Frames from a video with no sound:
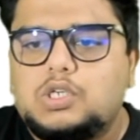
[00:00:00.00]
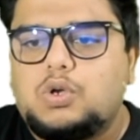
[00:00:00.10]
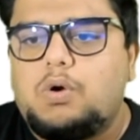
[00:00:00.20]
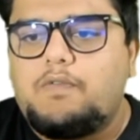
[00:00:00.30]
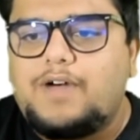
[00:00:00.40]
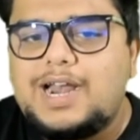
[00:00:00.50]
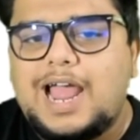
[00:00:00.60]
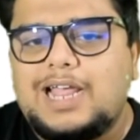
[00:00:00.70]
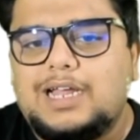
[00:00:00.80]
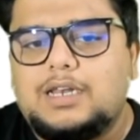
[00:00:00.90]
So one
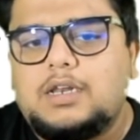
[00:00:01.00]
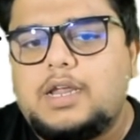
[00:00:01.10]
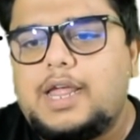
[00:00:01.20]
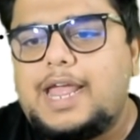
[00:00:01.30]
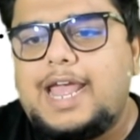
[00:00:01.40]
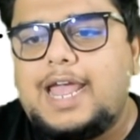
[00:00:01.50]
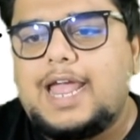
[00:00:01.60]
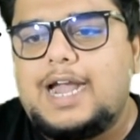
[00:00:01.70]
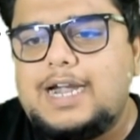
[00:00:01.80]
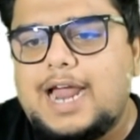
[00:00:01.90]
angle
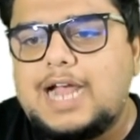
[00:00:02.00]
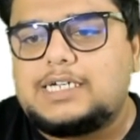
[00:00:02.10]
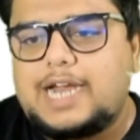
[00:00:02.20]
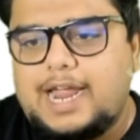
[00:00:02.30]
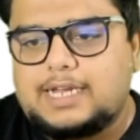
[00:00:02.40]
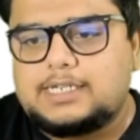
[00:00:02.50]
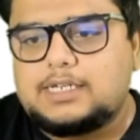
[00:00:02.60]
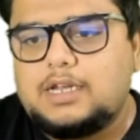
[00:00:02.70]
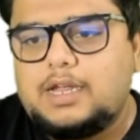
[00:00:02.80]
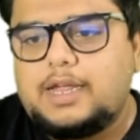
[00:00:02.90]

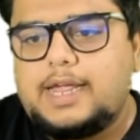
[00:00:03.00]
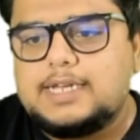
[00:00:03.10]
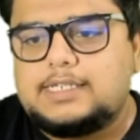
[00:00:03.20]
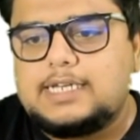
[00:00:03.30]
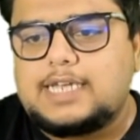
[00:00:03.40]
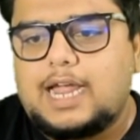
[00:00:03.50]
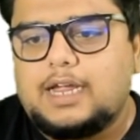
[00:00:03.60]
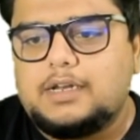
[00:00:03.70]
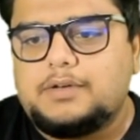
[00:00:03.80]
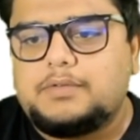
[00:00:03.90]
AL-X is this
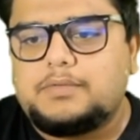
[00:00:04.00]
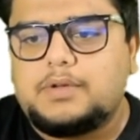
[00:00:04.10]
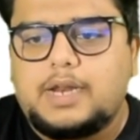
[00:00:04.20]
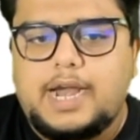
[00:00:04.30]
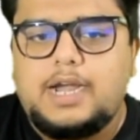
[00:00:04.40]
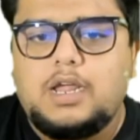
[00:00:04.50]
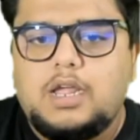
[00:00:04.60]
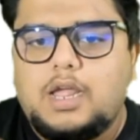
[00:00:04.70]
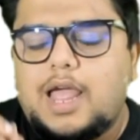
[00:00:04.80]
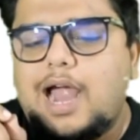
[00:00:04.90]
angle, right?
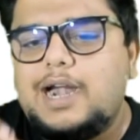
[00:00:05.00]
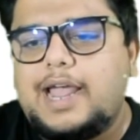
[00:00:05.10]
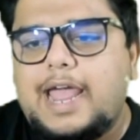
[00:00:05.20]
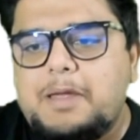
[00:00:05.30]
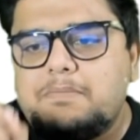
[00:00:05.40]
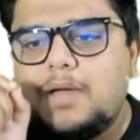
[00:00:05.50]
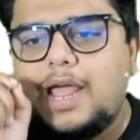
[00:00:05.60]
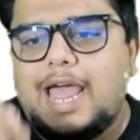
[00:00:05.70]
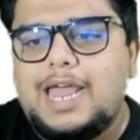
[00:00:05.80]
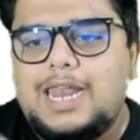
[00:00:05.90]
And
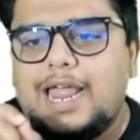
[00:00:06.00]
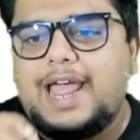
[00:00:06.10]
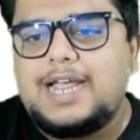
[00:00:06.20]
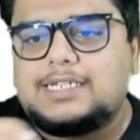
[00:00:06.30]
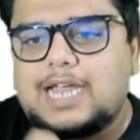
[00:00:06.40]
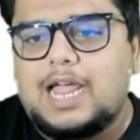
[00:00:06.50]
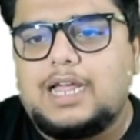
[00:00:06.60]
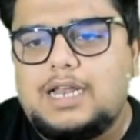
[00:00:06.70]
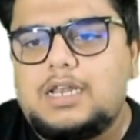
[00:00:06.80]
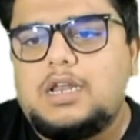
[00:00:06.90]
MLX
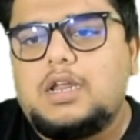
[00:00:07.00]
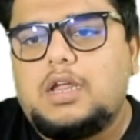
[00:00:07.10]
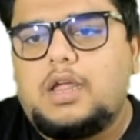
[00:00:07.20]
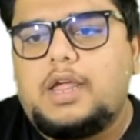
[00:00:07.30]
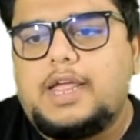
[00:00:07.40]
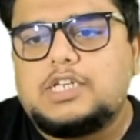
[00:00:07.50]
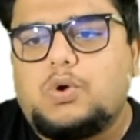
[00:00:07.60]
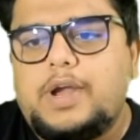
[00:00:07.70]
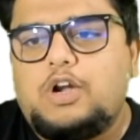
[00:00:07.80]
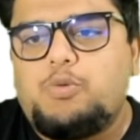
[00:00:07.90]
angle is
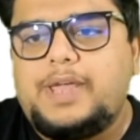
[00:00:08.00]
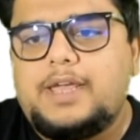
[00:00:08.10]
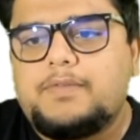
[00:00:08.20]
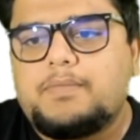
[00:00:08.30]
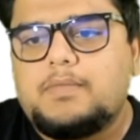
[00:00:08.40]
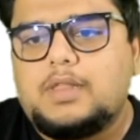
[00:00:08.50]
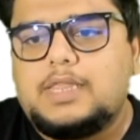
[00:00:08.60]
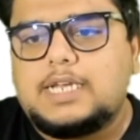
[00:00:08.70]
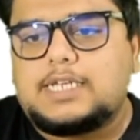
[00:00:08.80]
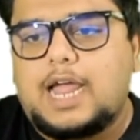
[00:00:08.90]
going to be
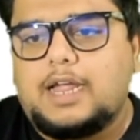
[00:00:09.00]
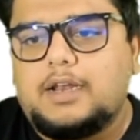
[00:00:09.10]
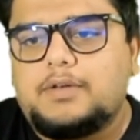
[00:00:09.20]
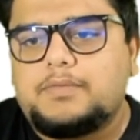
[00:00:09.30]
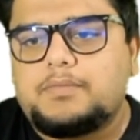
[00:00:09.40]
this angle.